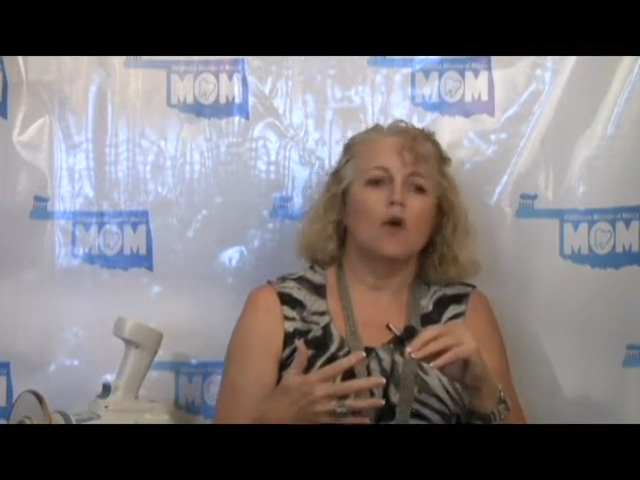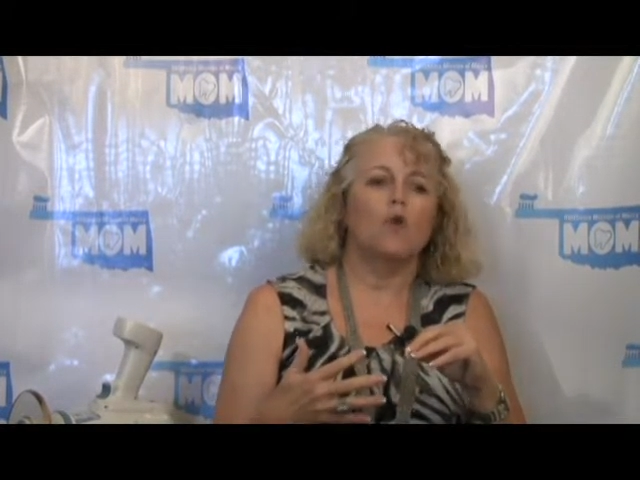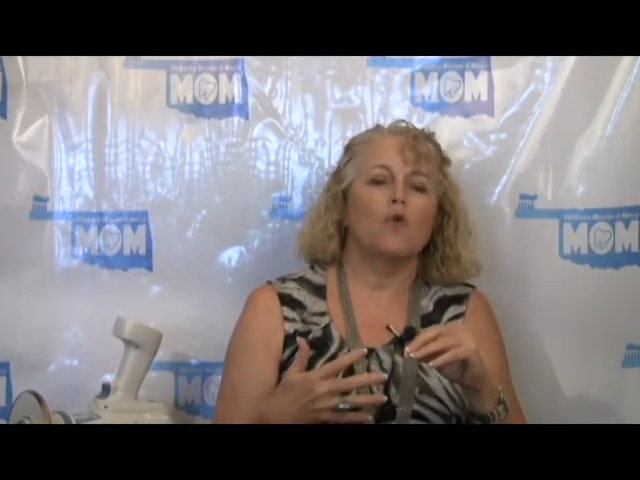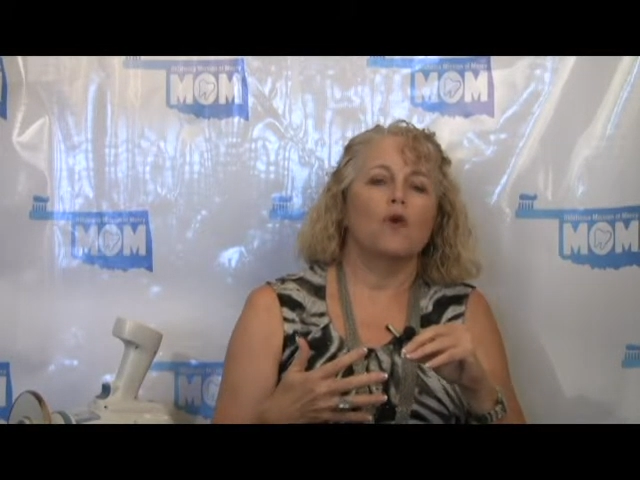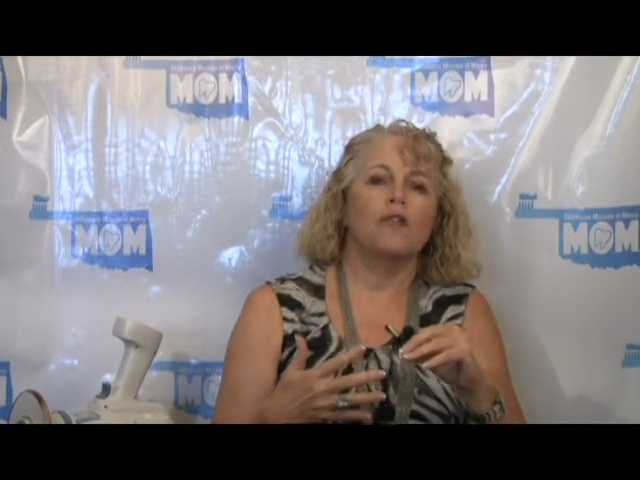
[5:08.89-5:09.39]

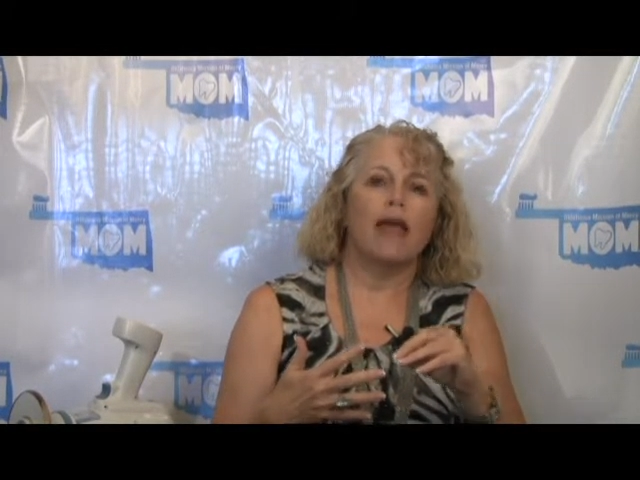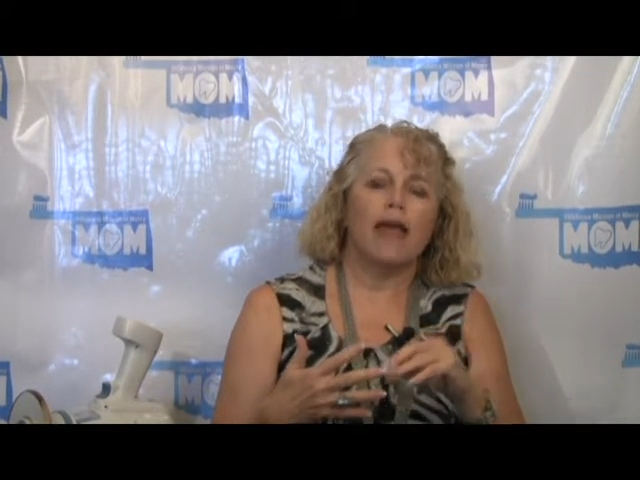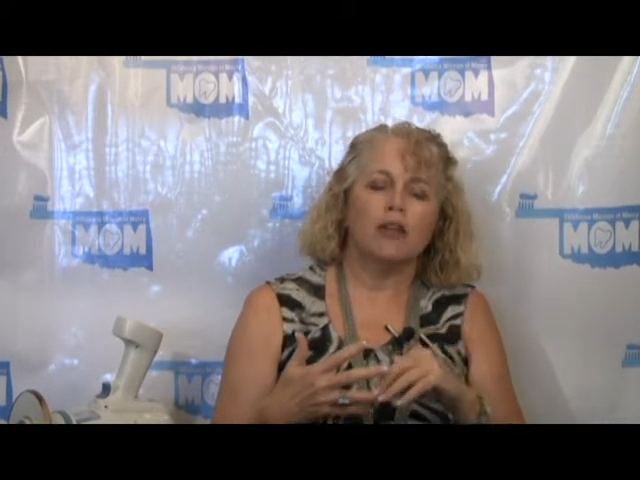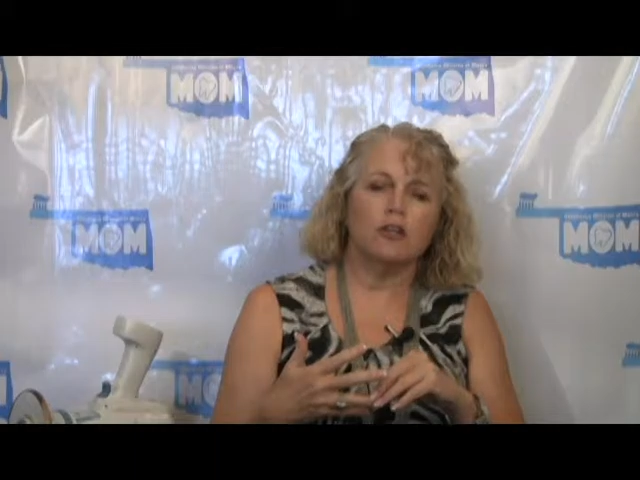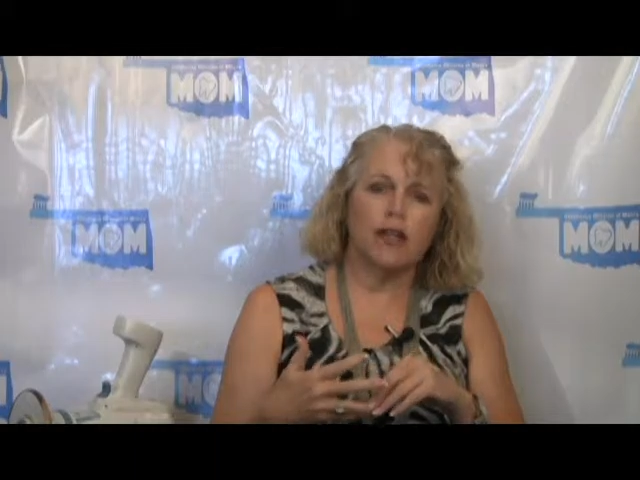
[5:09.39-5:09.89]
or the
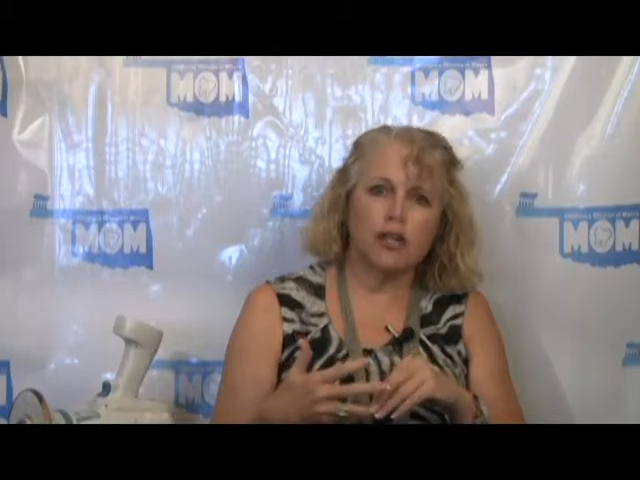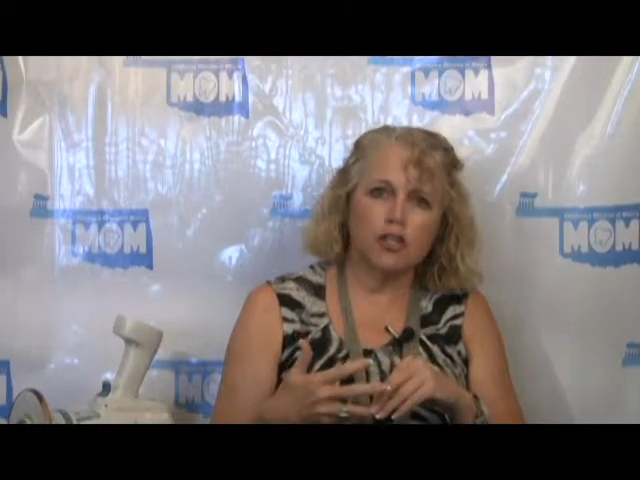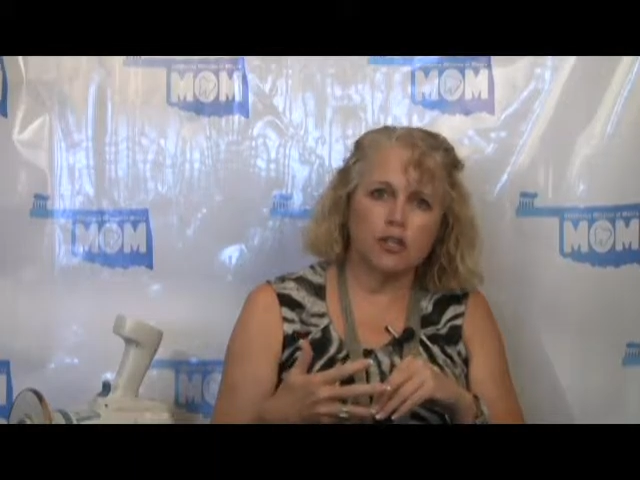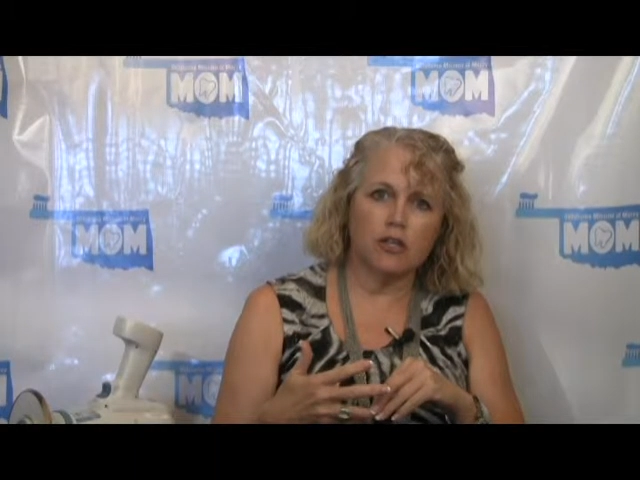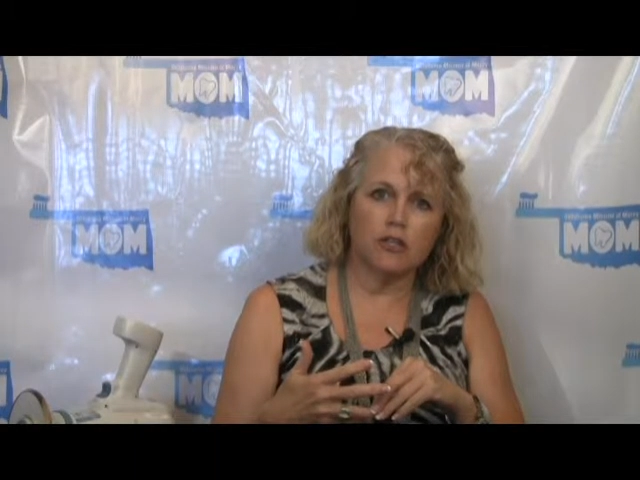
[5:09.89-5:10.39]

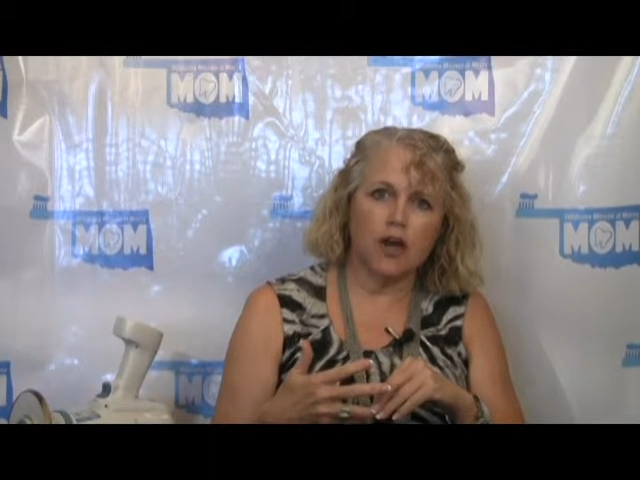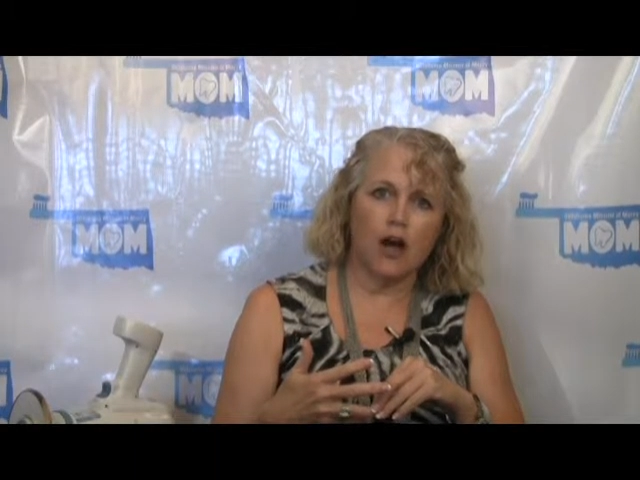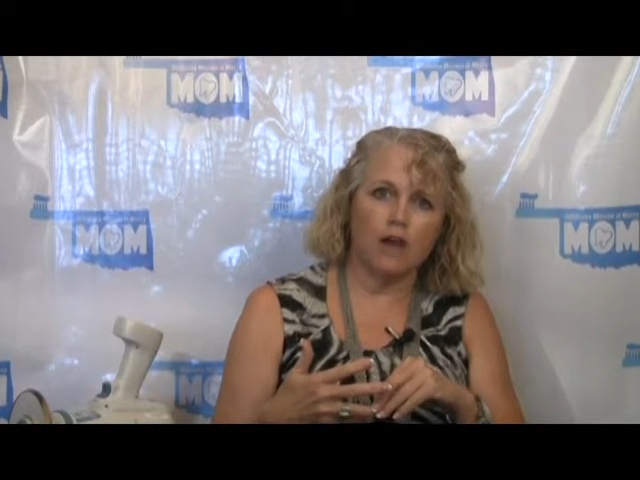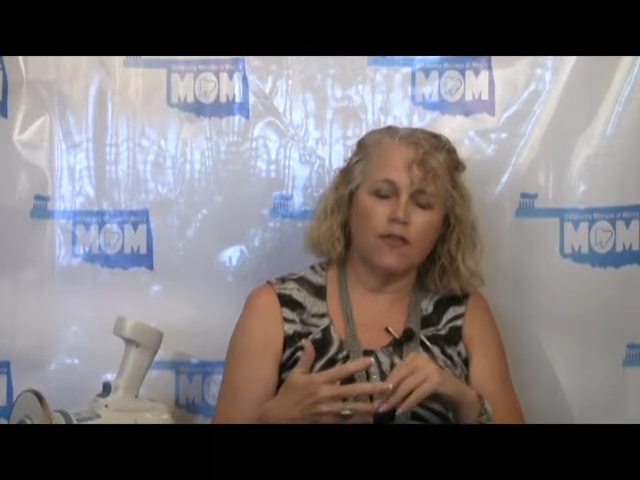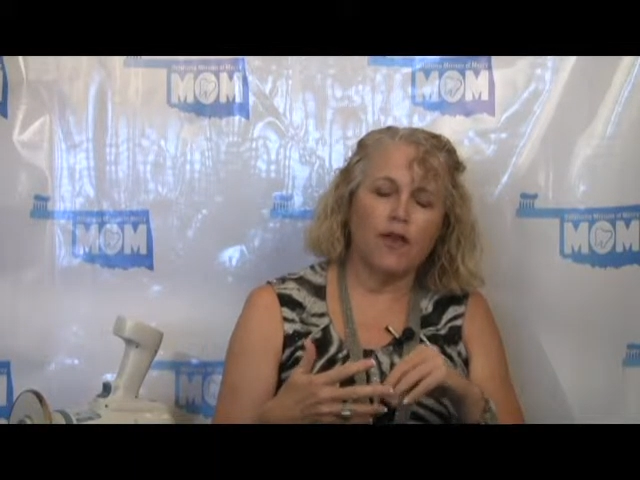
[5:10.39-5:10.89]
angulation is
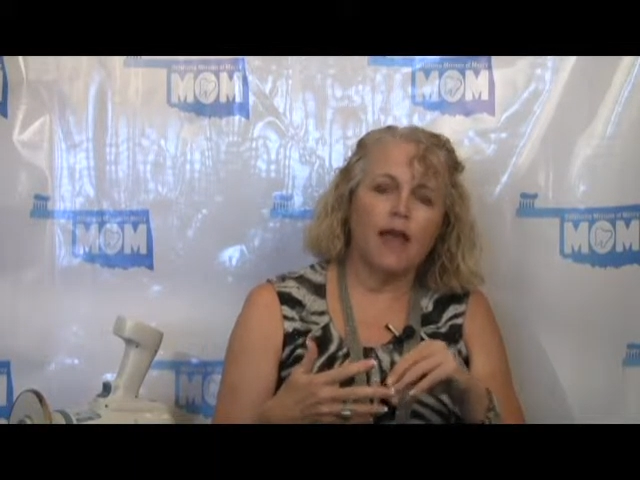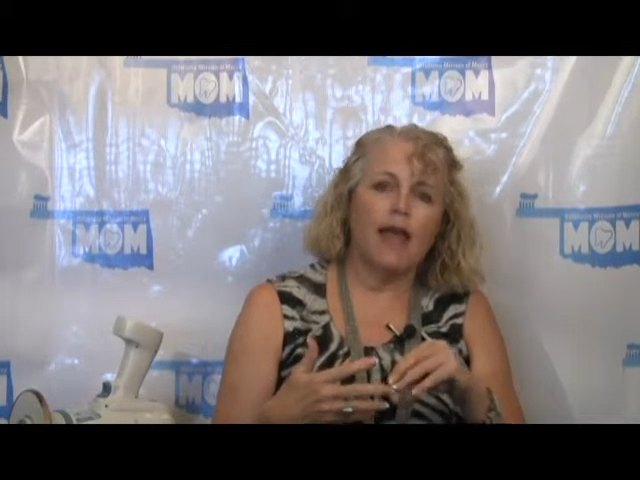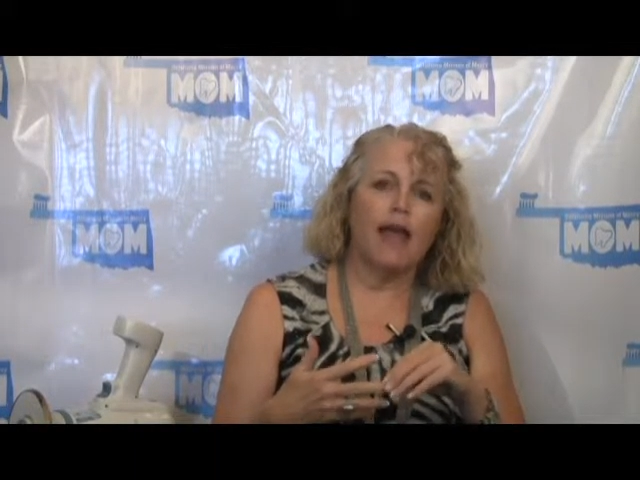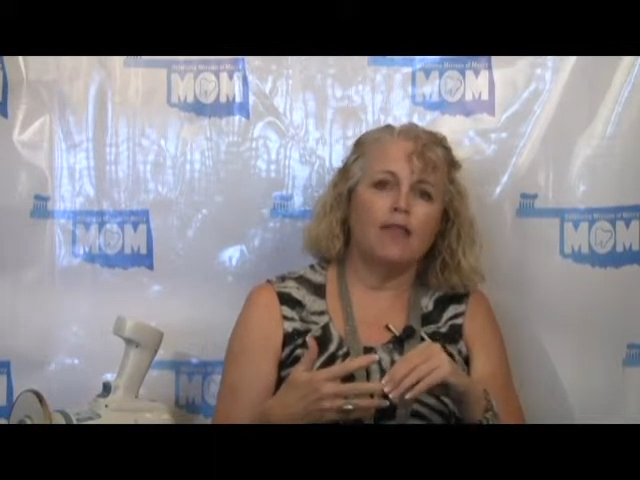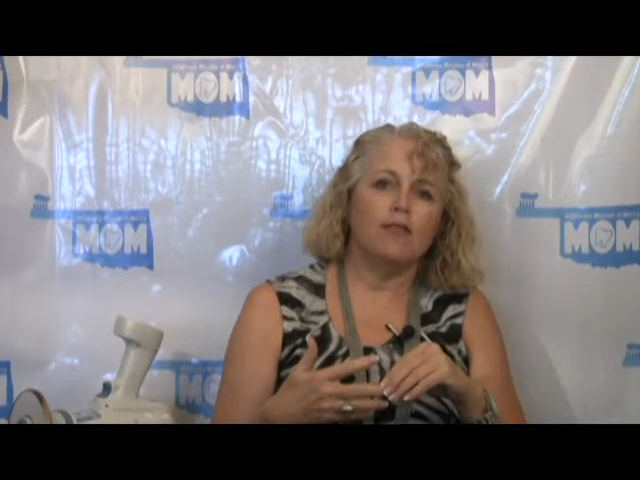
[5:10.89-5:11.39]
off,
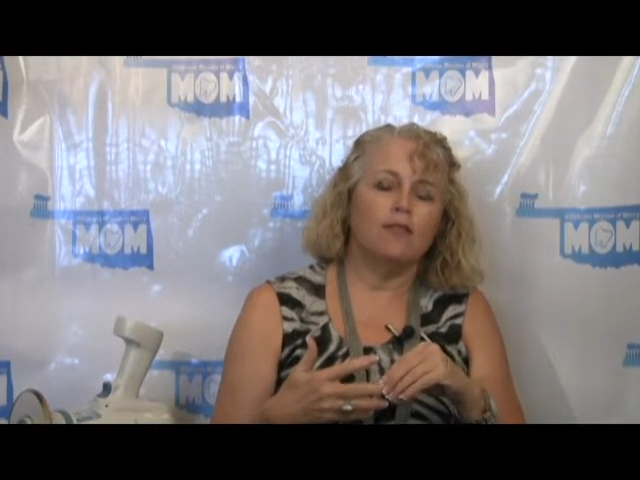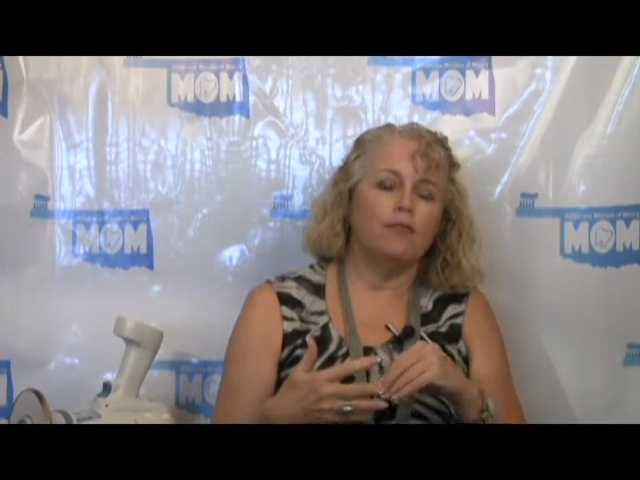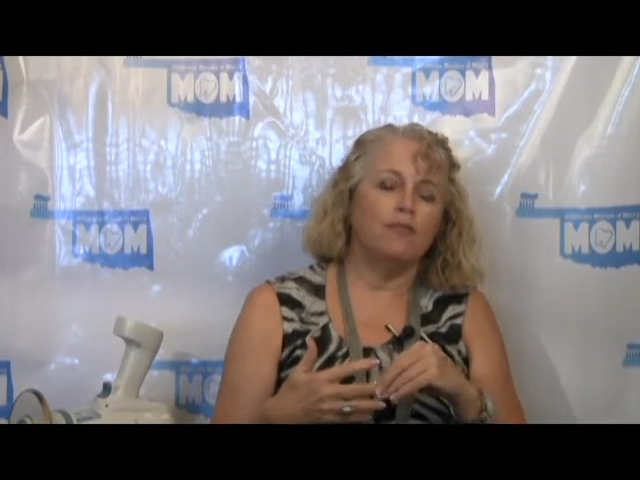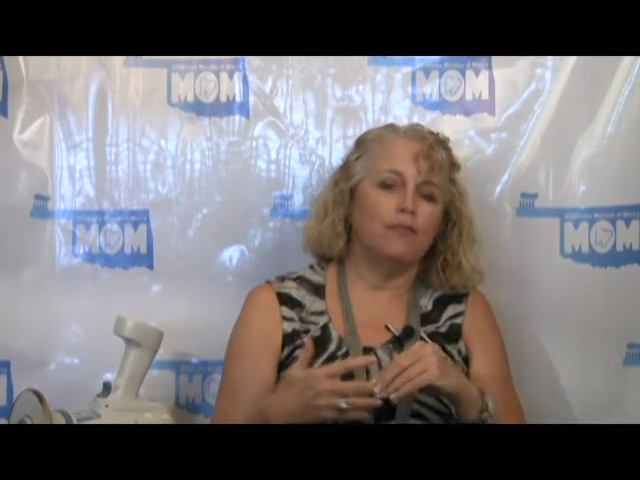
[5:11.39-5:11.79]
and